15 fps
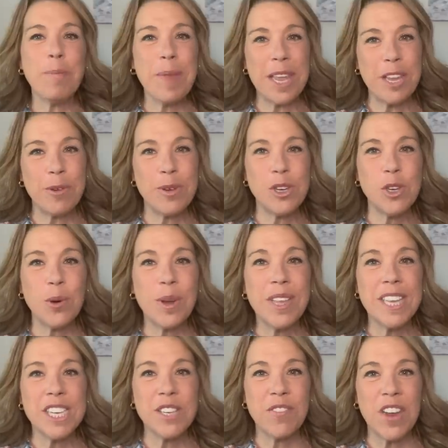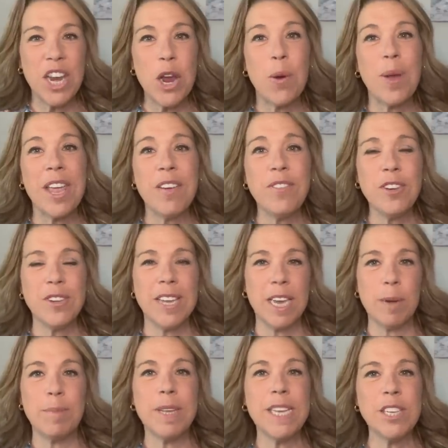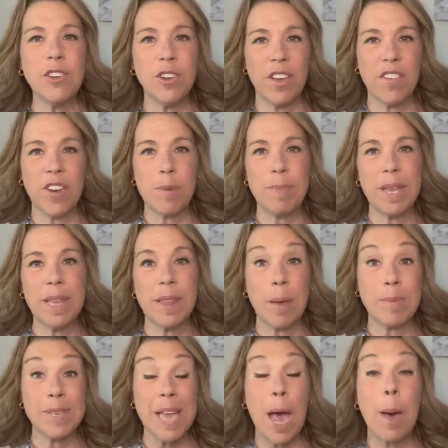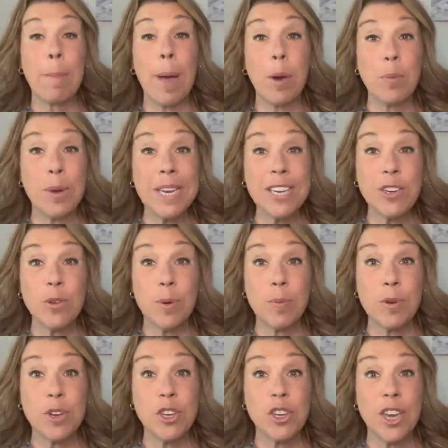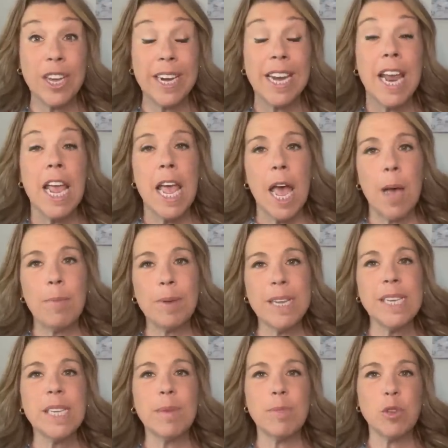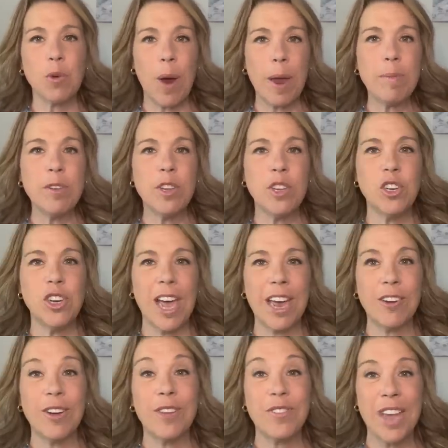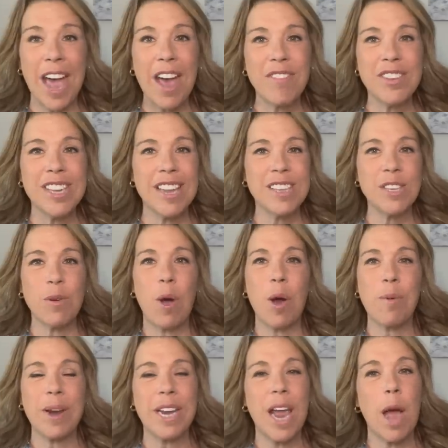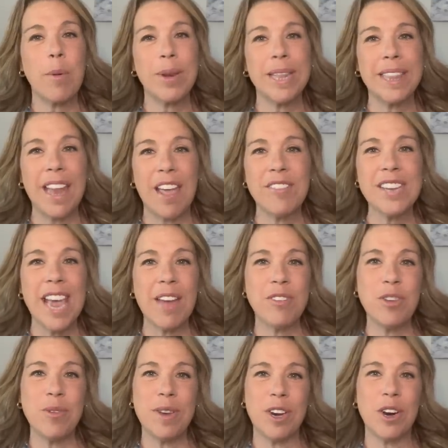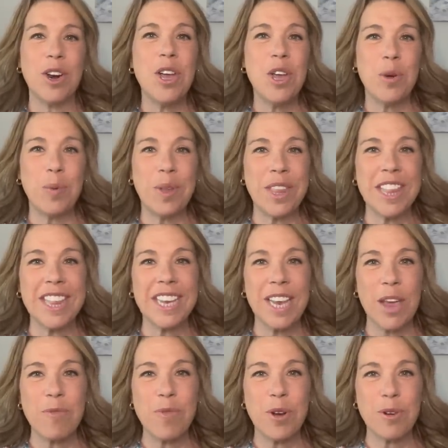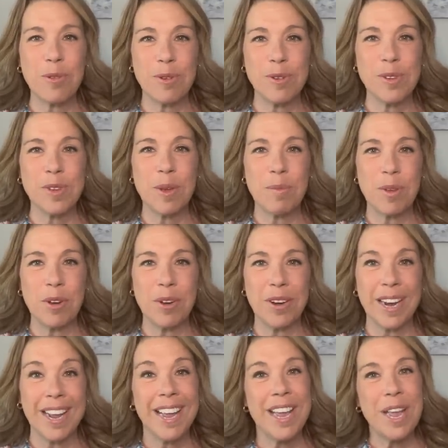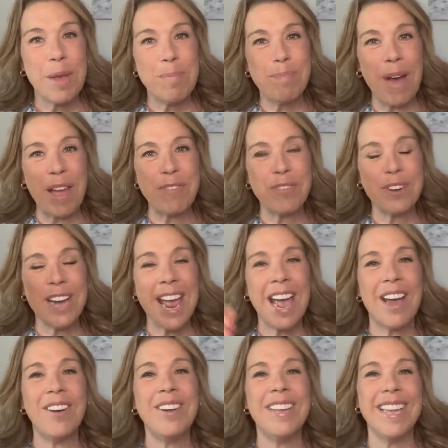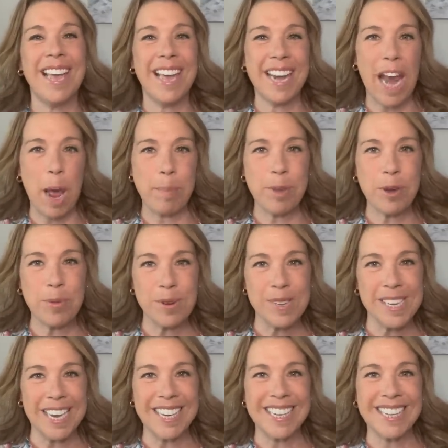that you enjoyed this video. If you did, please do give it a big thumbs up. I really do appreciate it. And please subscribe to the channel if you haven't done so already. I would love to have you here within the LifeWell Cruise community. Bye for now, and happy cruising.